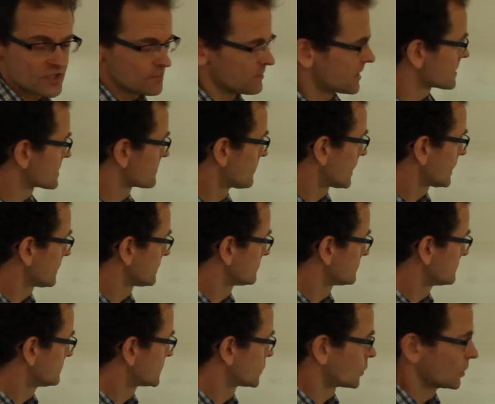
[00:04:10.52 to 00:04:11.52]
the business model,
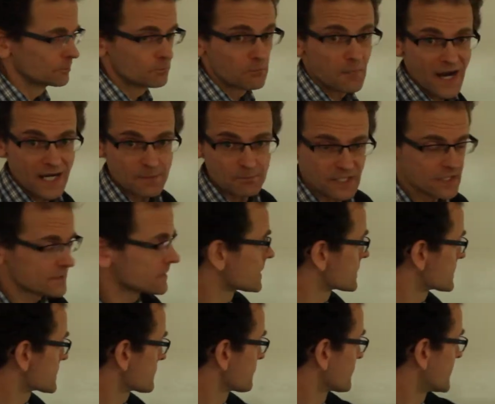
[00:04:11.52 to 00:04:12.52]
called My
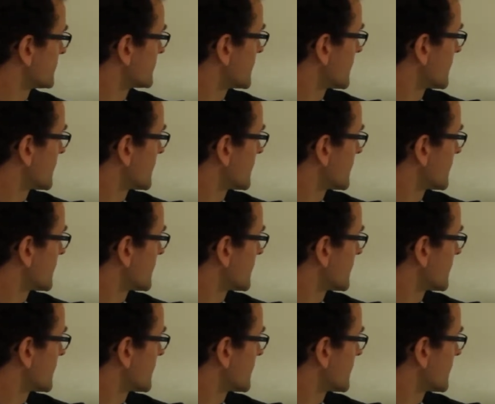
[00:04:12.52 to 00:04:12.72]
Business in